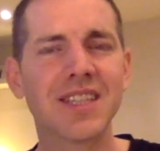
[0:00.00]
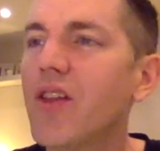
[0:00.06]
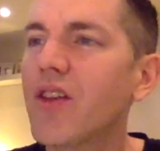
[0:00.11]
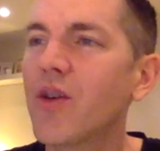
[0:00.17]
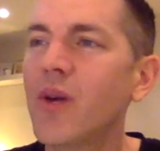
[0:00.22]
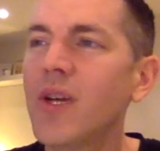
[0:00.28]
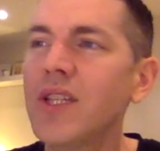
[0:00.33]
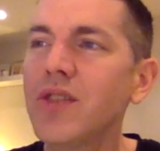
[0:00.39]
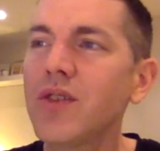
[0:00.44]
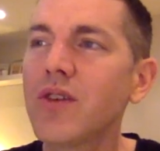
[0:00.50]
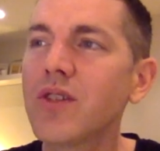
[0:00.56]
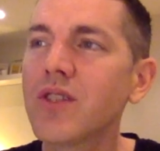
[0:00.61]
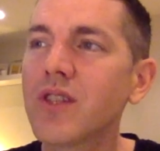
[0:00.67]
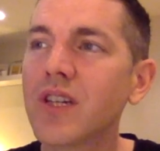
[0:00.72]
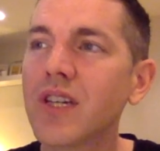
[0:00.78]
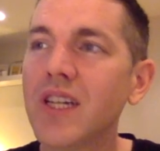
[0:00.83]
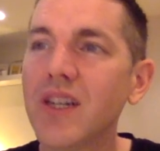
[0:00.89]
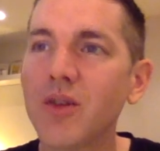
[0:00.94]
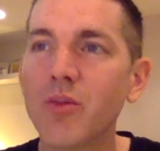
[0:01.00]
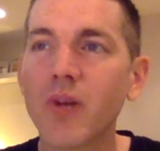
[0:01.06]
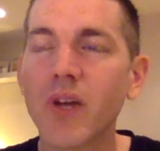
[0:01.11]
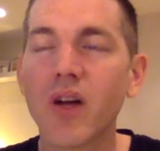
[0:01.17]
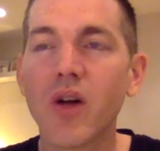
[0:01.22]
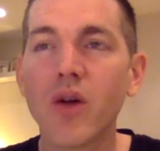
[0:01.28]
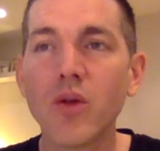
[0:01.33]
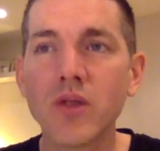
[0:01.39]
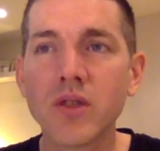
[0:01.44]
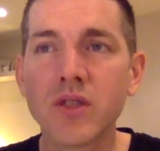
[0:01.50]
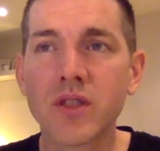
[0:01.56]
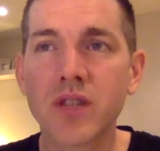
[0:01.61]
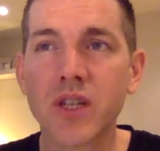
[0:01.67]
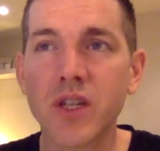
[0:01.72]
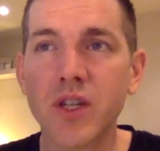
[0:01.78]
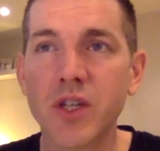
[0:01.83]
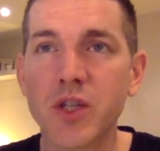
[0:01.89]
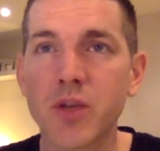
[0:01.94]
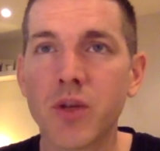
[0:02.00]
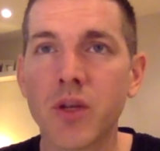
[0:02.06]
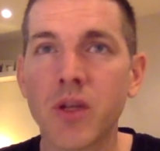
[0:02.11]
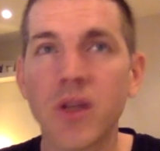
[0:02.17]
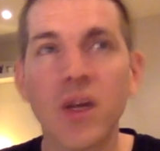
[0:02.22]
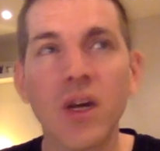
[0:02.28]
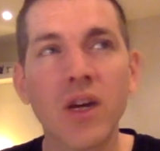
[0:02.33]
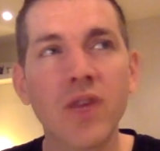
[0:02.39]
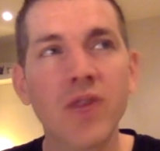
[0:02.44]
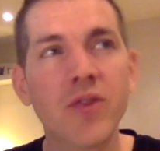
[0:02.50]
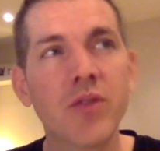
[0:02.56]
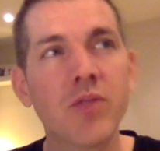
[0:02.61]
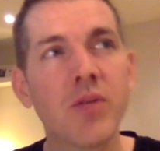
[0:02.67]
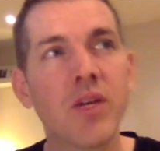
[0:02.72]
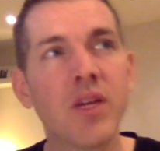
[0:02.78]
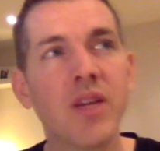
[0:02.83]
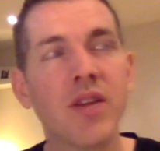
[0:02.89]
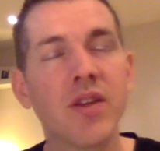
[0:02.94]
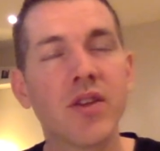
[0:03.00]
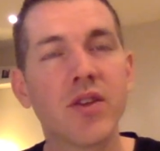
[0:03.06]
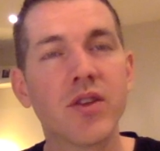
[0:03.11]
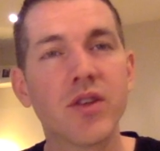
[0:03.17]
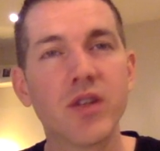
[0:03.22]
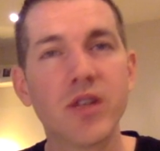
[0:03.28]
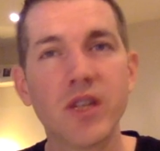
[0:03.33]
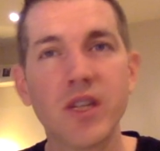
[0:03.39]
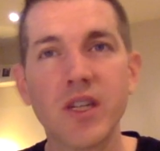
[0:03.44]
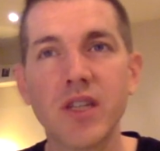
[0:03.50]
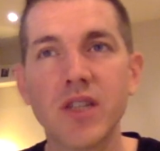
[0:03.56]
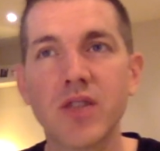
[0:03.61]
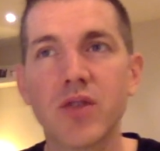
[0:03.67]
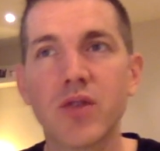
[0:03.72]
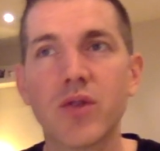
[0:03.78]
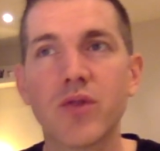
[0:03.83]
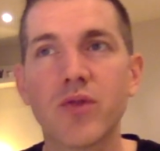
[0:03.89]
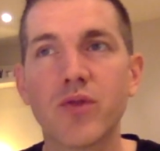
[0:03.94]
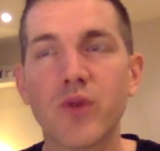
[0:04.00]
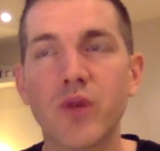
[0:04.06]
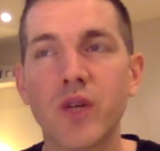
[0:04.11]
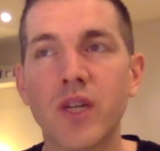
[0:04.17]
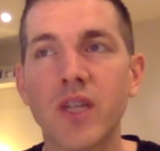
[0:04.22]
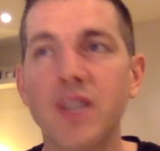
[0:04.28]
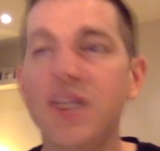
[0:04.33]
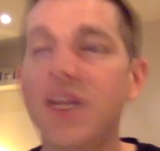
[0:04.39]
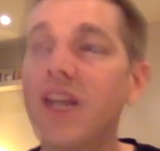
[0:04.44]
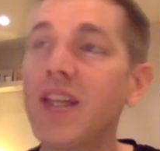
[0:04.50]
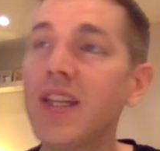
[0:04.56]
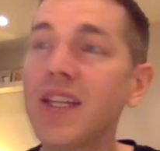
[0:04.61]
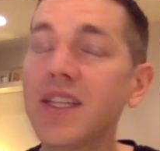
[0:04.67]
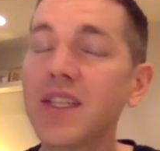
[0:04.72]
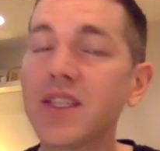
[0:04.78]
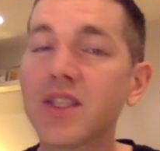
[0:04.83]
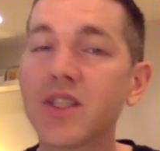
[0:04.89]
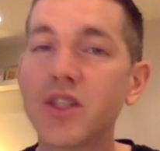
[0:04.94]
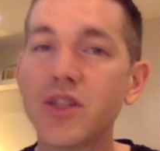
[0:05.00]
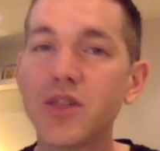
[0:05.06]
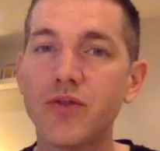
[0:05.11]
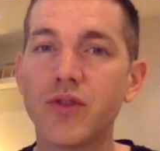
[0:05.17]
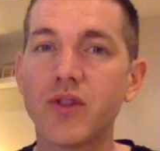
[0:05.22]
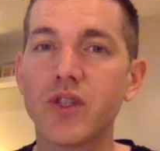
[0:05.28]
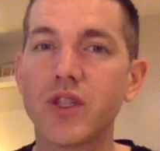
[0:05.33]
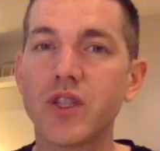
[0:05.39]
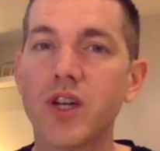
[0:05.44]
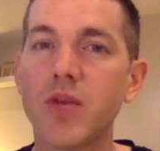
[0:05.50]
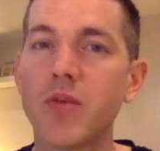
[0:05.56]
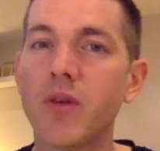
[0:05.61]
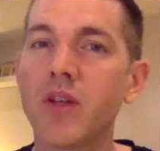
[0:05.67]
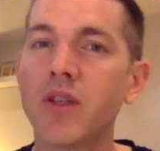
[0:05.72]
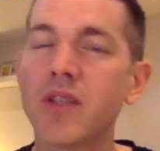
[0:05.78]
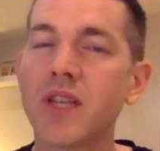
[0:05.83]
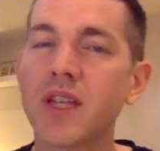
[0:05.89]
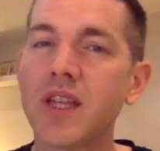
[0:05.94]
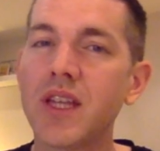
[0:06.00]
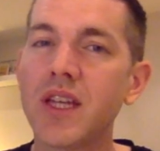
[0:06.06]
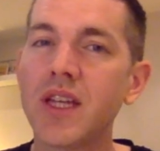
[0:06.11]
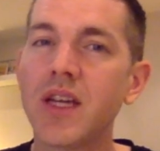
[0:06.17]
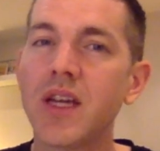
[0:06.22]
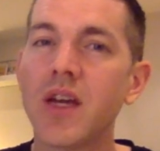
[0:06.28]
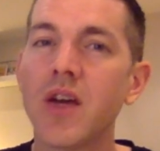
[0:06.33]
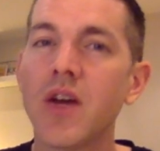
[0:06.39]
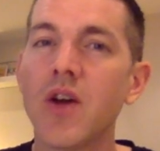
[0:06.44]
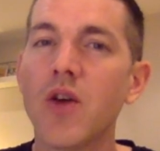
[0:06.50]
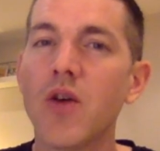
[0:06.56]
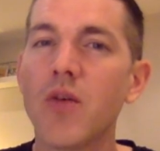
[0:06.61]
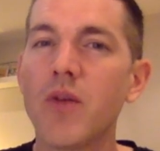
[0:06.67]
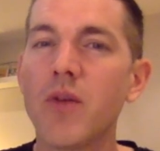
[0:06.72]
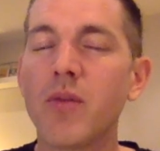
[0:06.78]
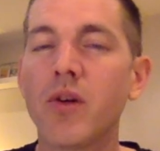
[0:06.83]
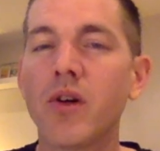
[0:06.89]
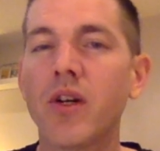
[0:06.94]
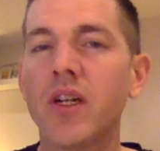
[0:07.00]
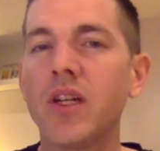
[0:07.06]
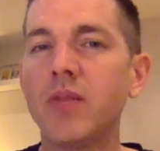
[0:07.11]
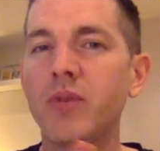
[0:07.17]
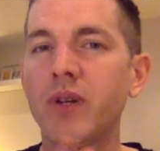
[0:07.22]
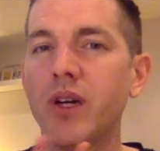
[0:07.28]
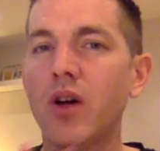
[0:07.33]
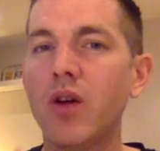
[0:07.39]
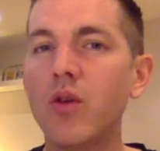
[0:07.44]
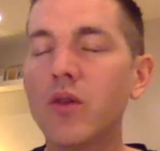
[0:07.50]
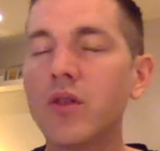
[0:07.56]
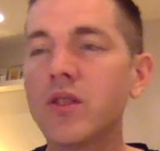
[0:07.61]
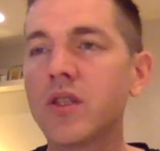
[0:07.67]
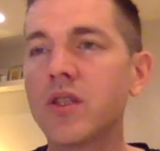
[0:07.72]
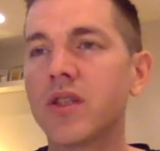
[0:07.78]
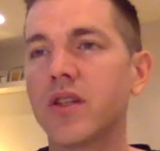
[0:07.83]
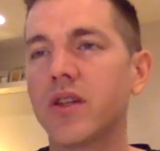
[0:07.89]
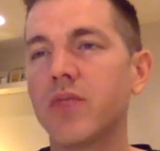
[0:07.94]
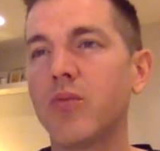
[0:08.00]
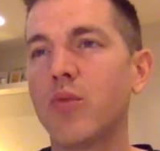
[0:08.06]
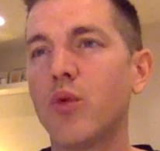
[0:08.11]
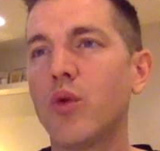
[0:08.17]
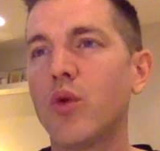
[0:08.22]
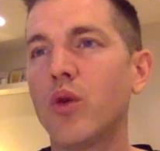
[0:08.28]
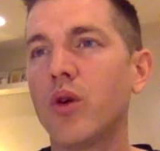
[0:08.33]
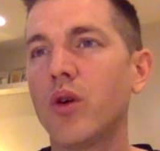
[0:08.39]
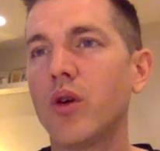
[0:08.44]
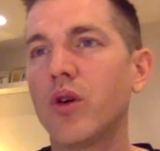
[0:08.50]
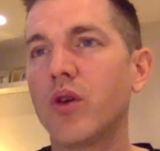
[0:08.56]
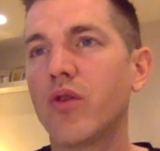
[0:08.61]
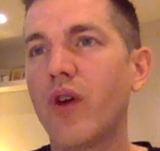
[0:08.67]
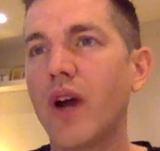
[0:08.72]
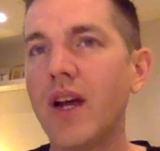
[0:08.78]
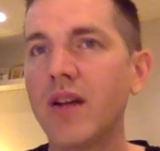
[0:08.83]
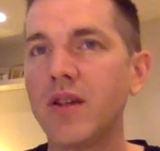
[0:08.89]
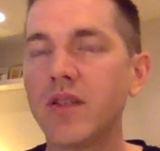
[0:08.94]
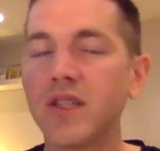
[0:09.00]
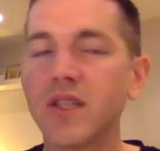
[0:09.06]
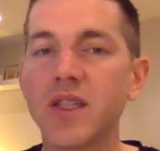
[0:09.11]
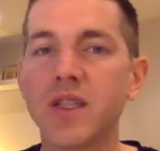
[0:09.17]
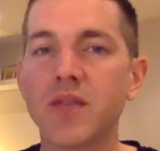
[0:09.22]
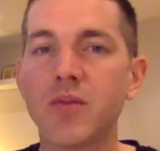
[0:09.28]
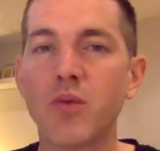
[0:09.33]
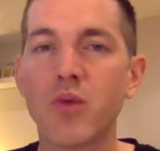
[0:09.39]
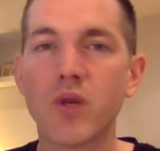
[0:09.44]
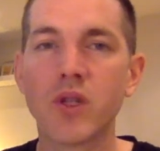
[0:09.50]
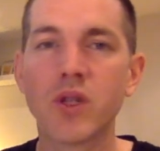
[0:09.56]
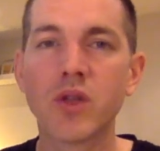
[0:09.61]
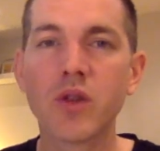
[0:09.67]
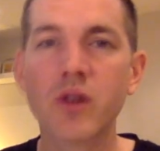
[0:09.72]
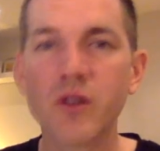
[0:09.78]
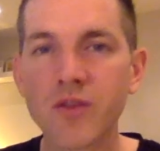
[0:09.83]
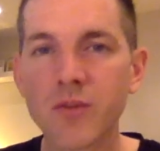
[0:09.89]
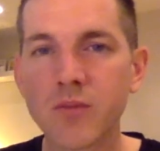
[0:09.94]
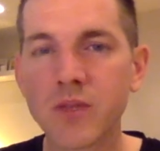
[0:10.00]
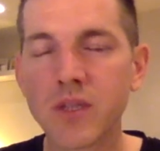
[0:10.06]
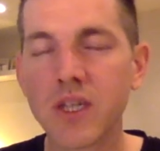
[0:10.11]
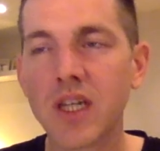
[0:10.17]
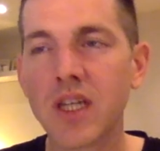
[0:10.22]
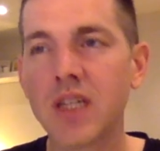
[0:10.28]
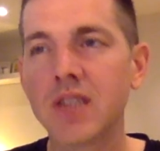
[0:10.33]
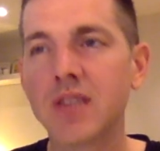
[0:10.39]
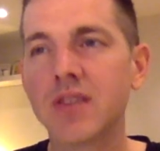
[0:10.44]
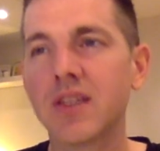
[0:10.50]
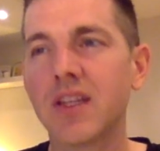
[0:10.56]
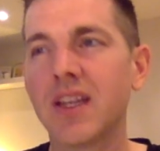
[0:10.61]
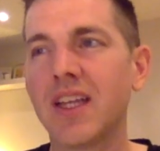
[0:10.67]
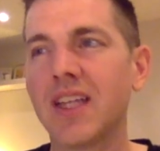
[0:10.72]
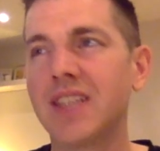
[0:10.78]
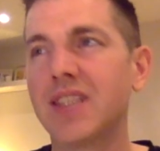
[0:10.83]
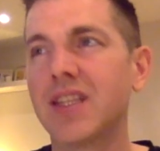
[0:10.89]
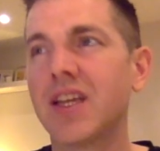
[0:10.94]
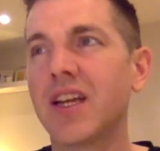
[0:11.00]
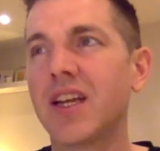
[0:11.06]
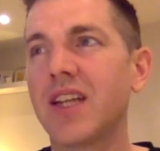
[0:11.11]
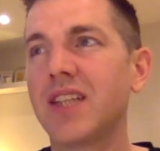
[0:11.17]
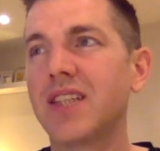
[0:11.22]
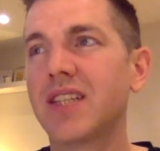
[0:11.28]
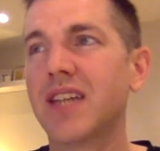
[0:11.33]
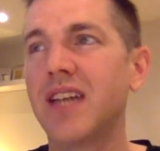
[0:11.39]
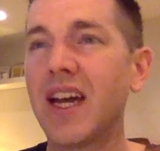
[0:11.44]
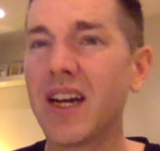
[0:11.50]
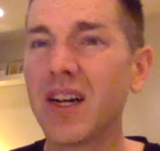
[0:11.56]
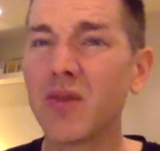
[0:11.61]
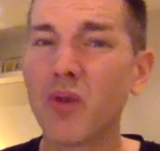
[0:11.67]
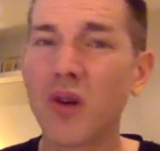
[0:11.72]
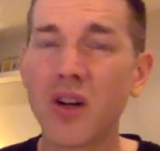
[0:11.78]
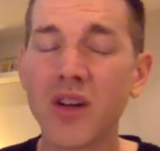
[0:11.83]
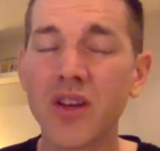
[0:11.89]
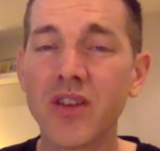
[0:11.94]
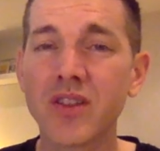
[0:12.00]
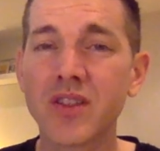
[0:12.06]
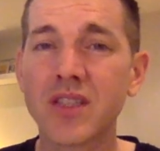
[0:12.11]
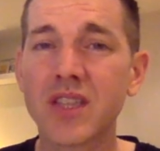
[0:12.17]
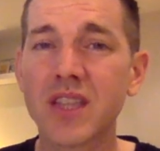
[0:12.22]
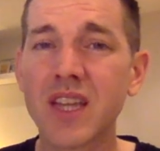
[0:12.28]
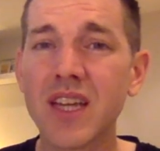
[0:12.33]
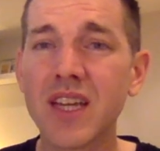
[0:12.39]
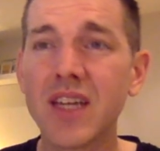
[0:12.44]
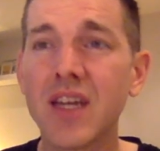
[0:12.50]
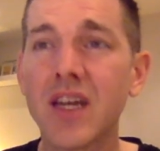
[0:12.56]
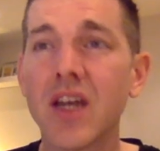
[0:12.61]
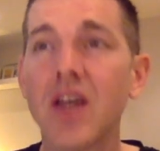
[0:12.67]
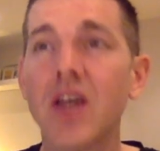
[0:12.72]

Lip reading: The queens are also a little bit older than usual, a lot of them in their 30s or 40s, and I think this is good for the show because I think when people are a little bit older, they're more grounded, more sure of themselves, less likely to care what others think,